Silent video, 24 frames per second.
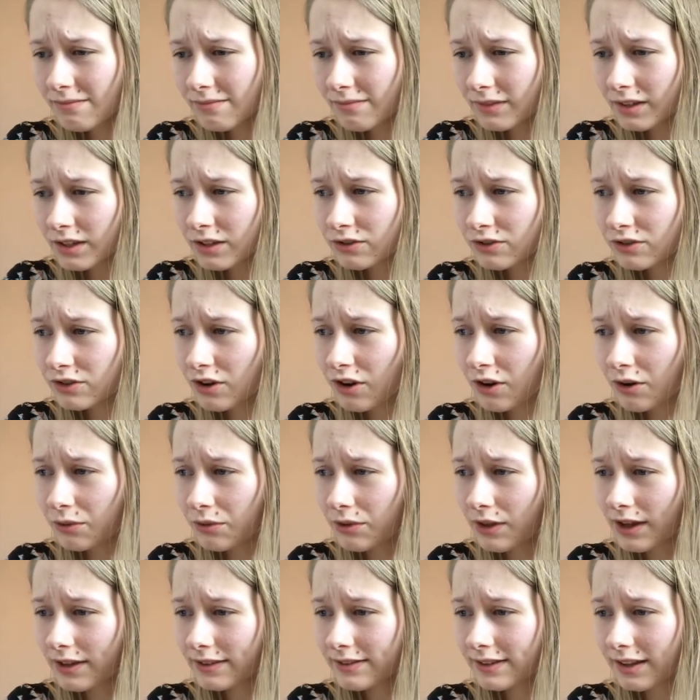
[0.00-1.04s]
So
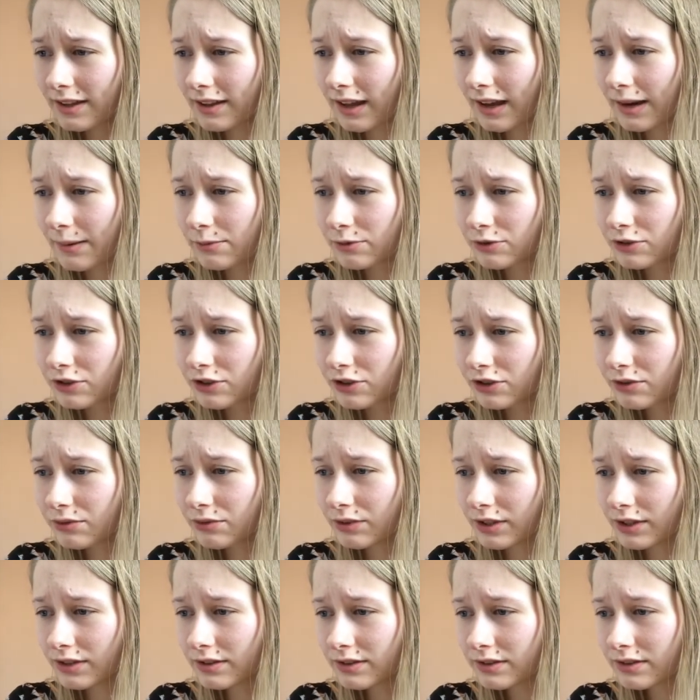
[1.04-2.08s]
they're still able to do
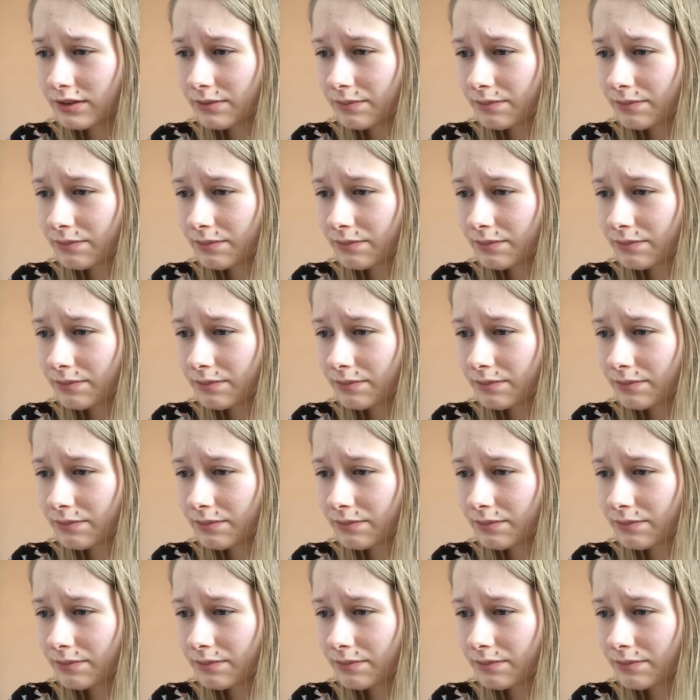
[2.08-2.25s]
this.